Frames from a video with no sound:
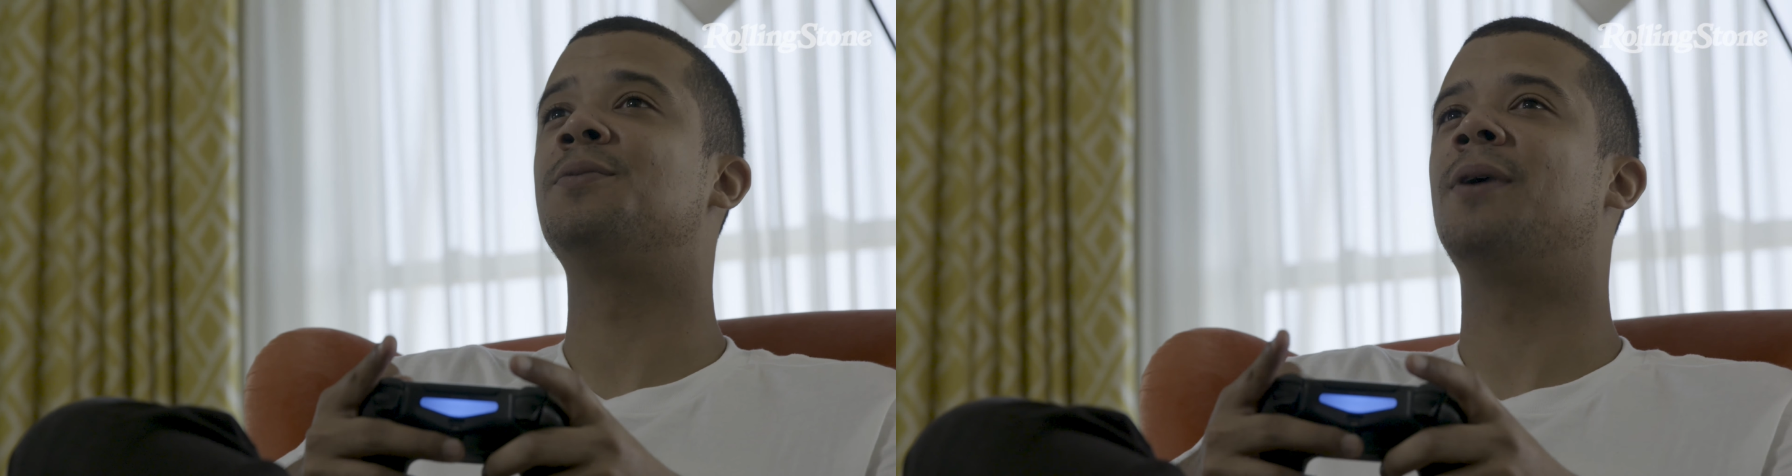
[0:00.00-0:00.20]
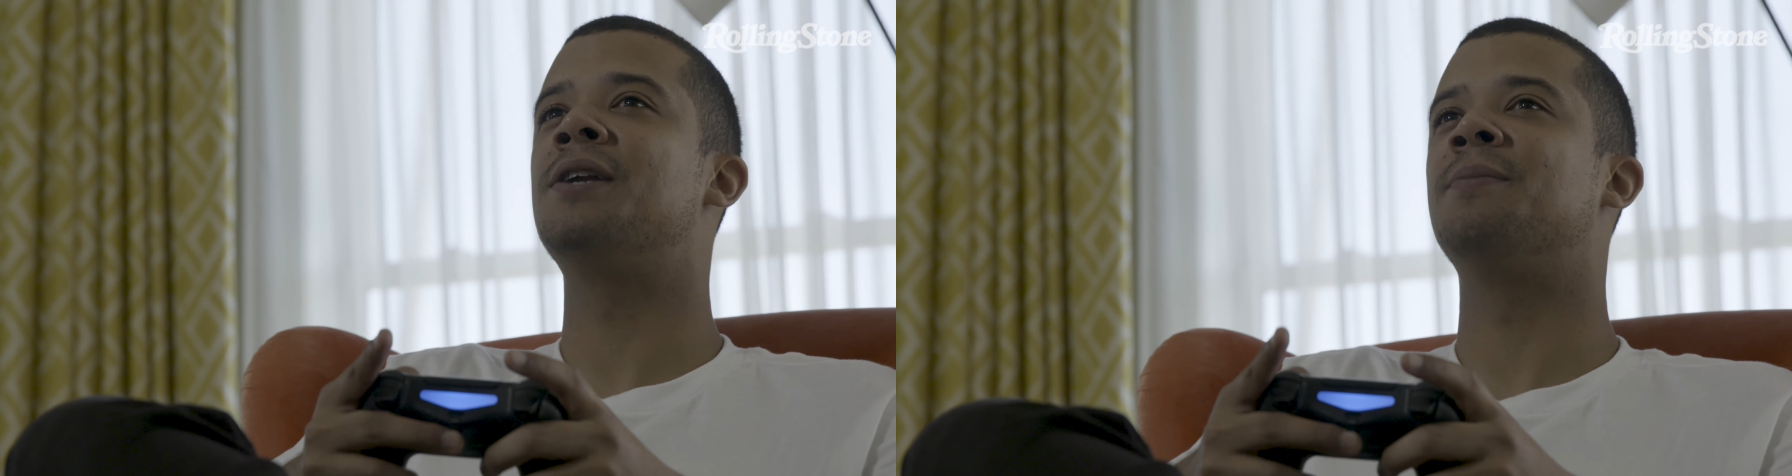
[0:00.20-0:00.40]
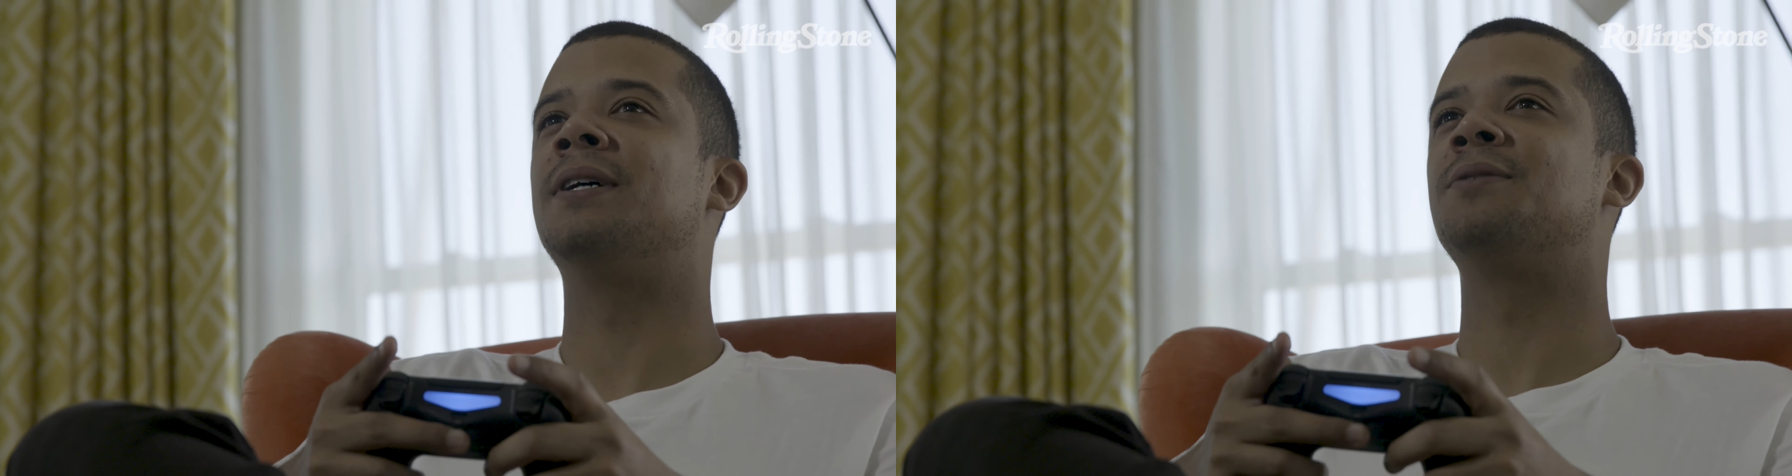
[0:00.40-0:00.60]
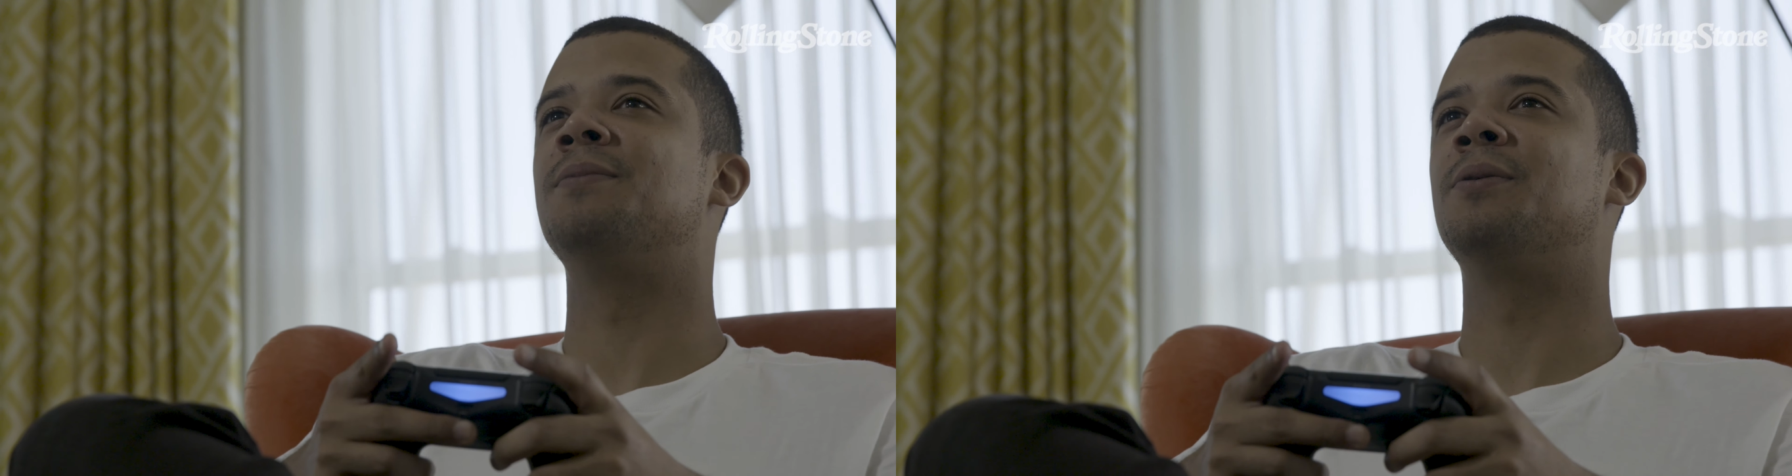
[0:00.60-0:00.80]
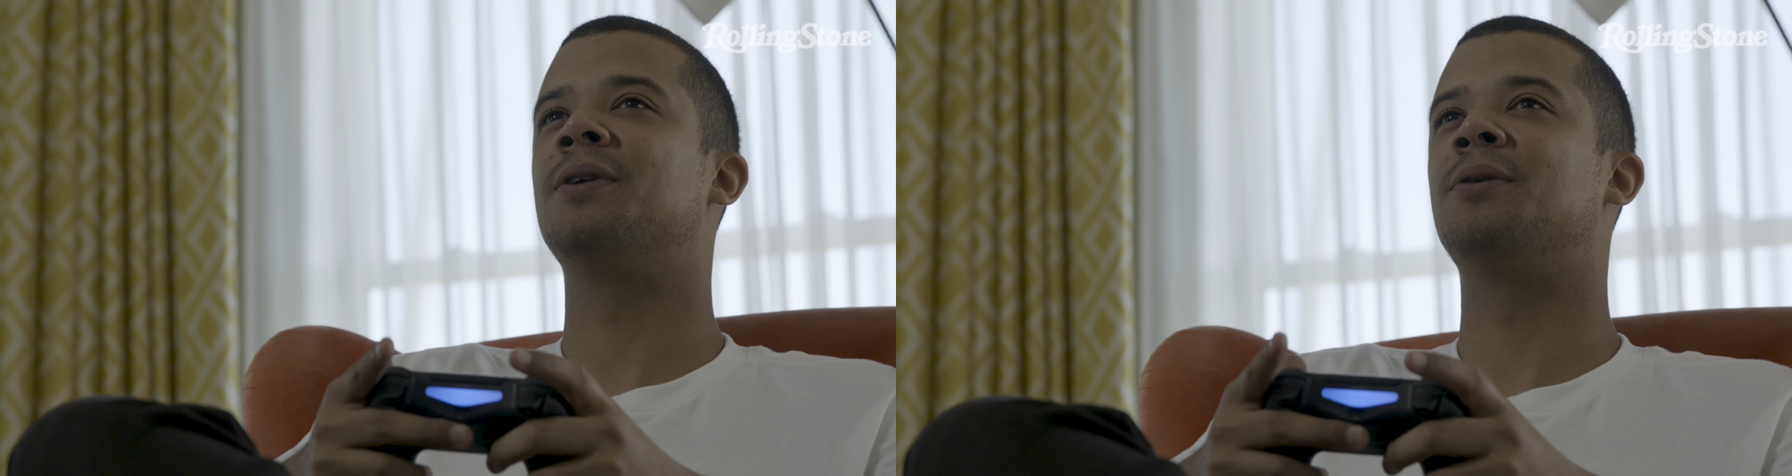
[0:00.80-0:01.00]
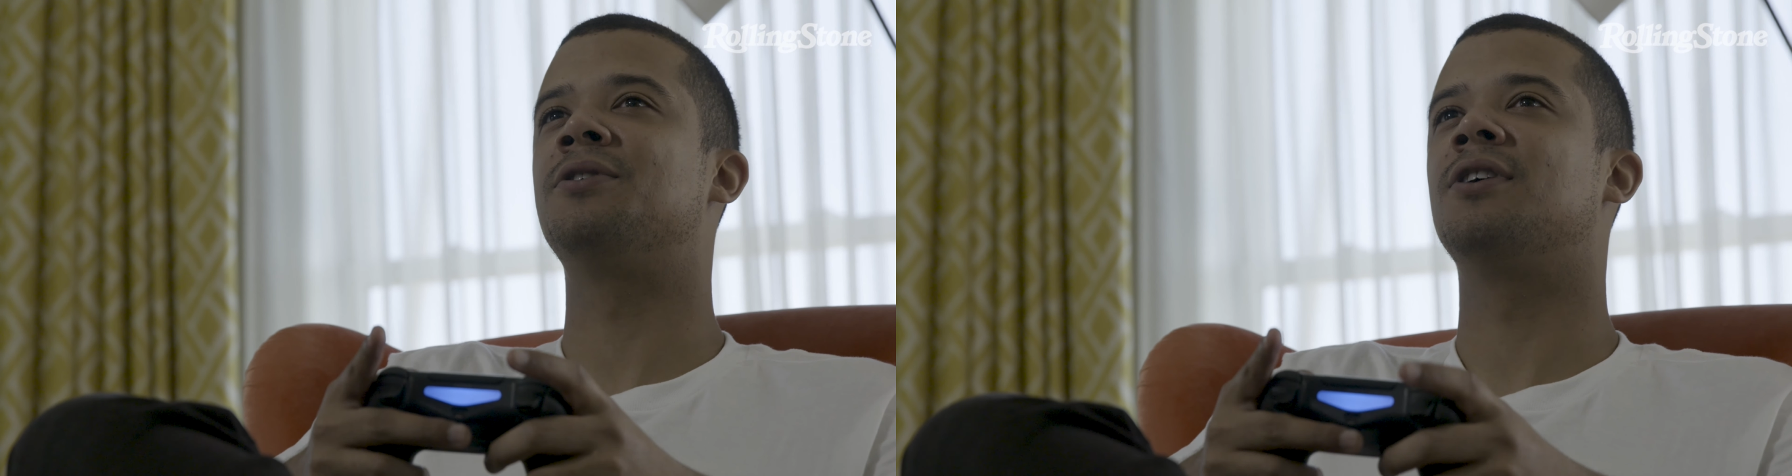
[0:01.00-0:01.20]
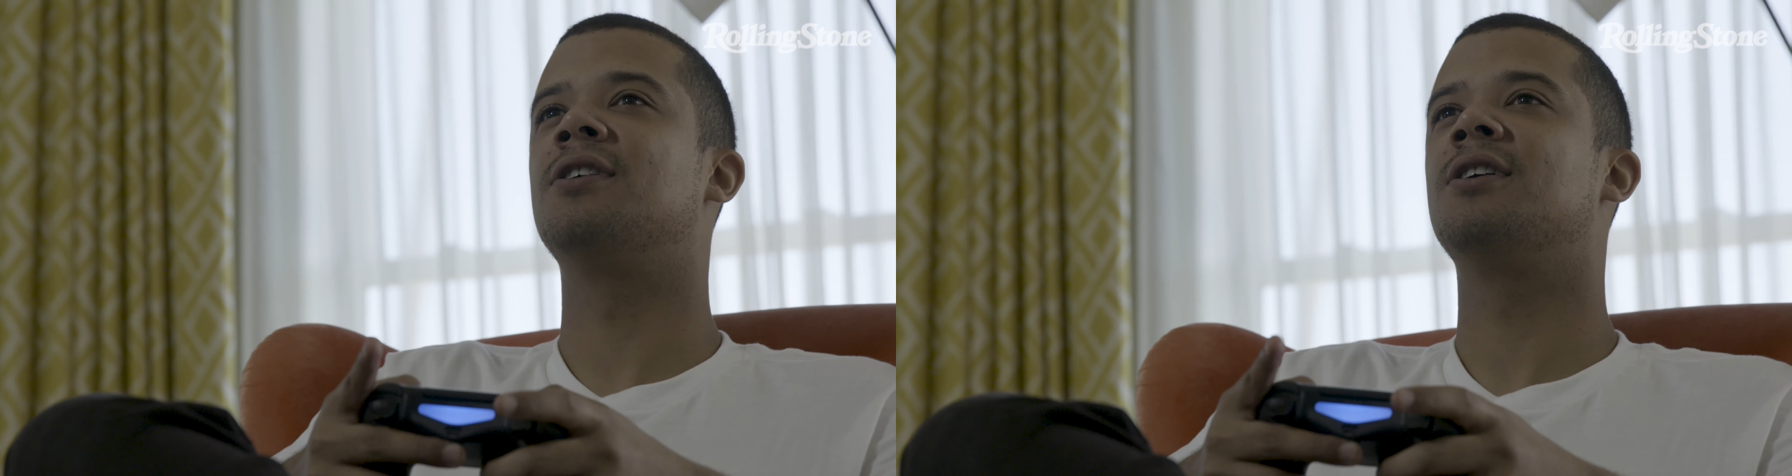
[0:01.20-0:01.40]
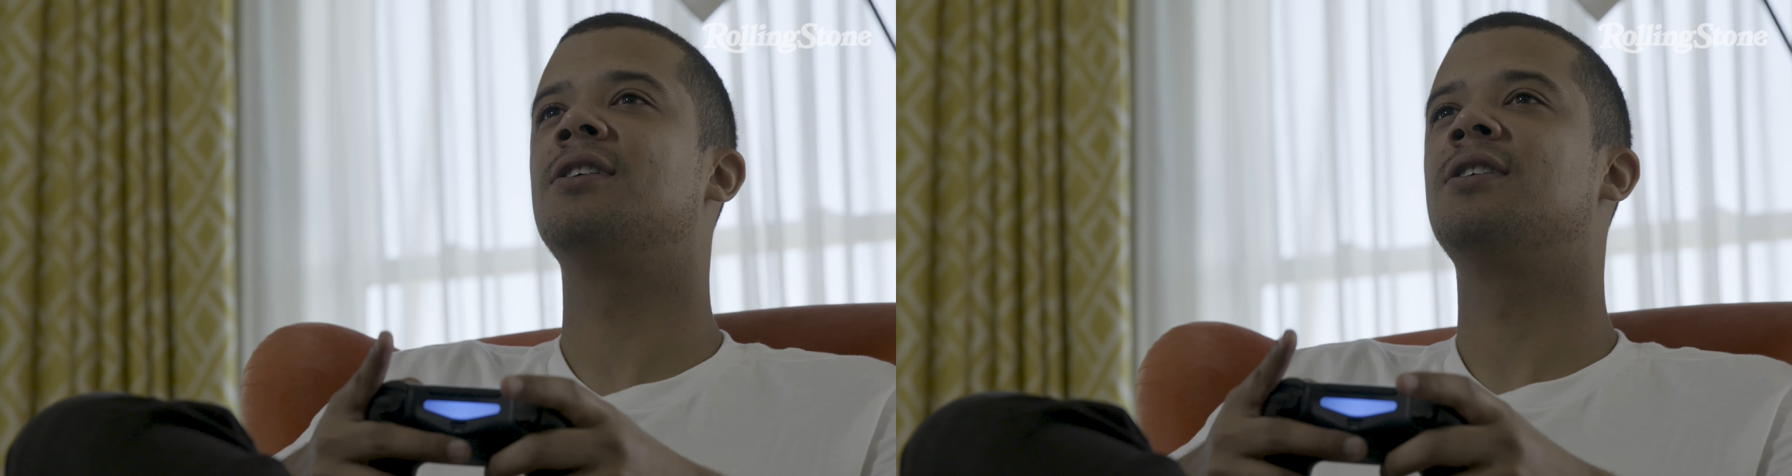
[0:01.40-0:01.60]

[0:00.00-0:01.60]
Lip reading: Spider-Man to me when I was younger.